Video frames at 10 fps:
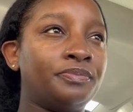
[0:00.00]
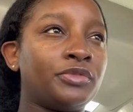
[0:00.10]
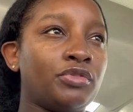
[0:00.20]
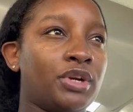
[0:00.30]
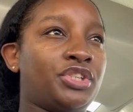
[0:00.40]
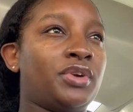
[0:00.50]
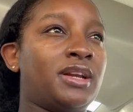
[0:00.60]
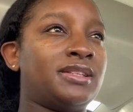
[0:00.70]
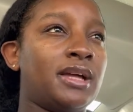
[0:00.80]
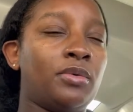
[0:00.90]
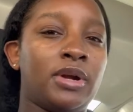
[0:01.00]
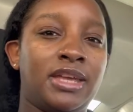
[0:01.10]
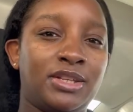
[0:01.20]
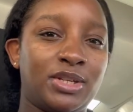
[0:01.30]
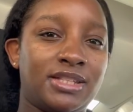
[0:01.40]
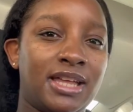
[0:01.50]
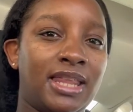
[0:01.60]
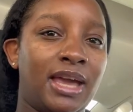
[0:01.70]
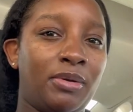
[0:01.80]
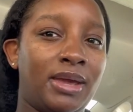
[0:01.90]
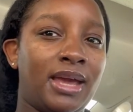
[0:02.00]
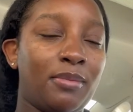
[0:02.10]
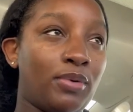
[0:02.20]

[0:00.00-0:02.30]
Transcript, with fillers: restaurant is not working, so it's not like we could get